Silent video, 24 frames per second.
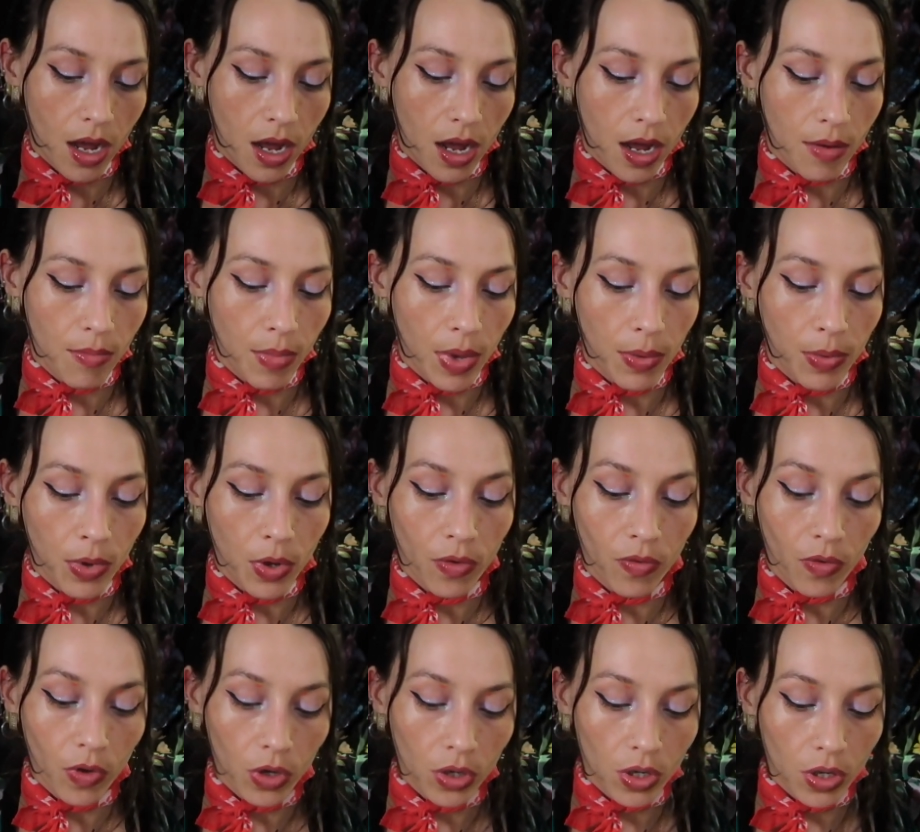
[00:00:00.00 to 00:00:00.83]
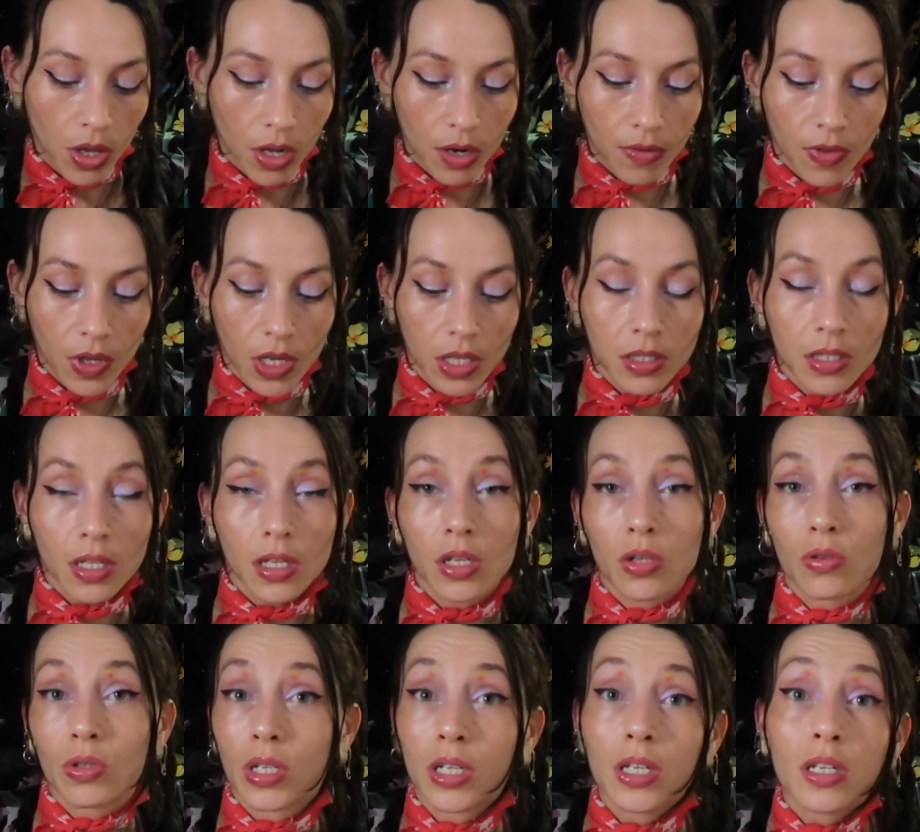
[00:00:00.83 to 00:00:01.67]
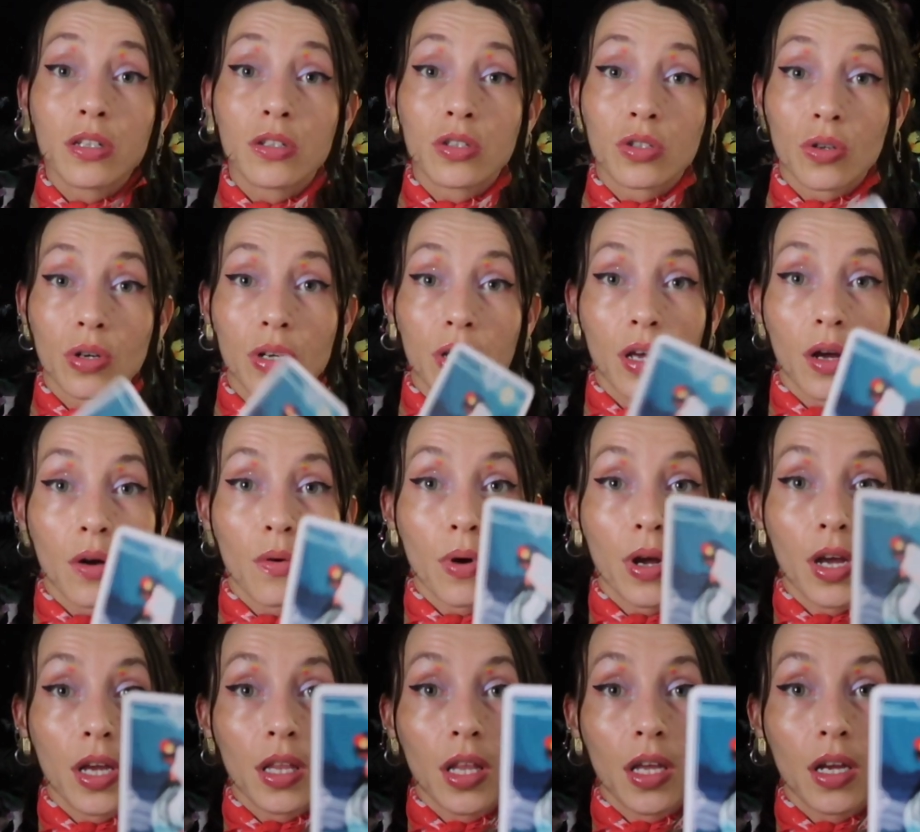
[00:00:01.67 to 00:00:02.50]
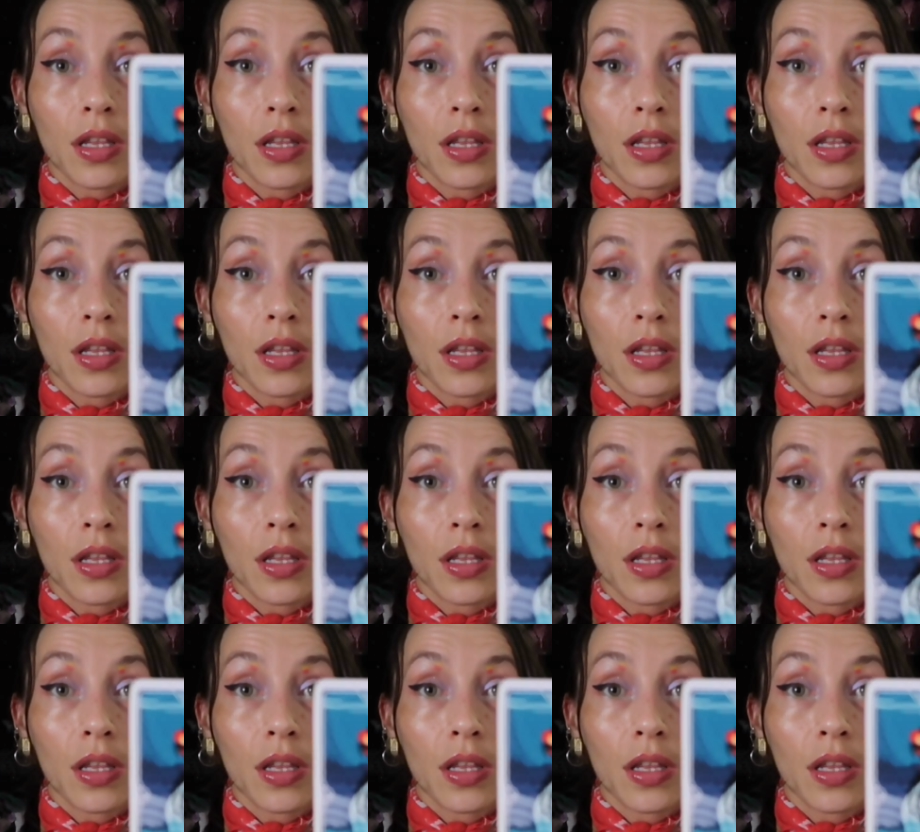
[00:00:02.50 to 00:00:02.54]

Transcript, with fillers: Uh, maybe you've learned a lot of things that you didn't enjoy that way.